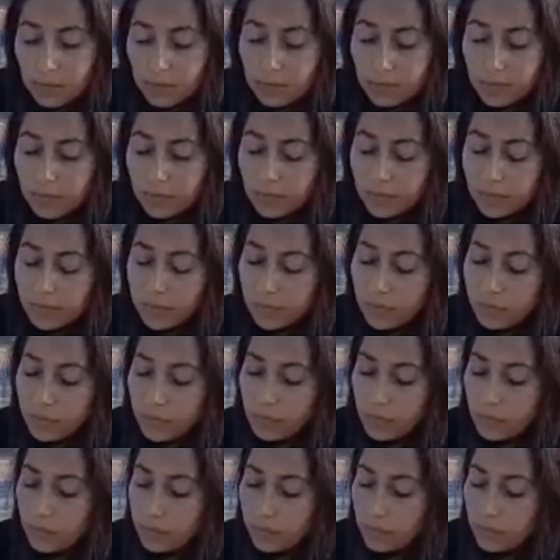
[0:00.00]

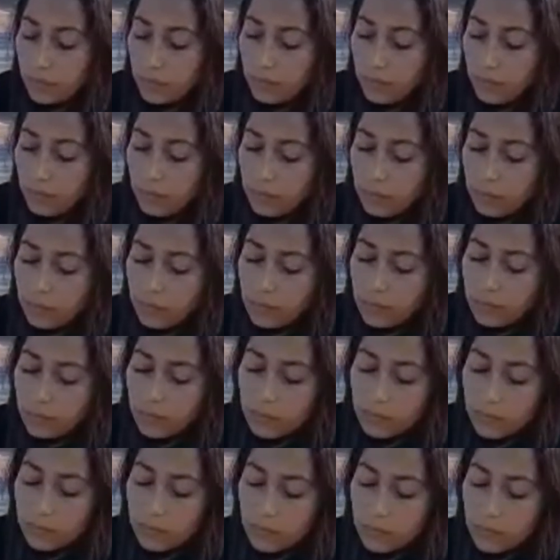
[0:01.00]

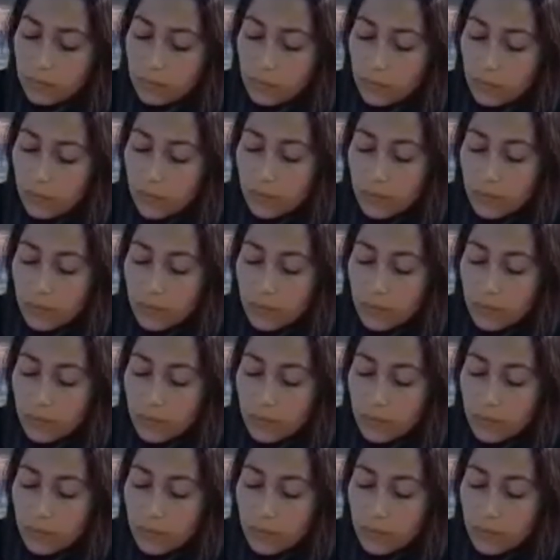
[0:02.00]
(silence)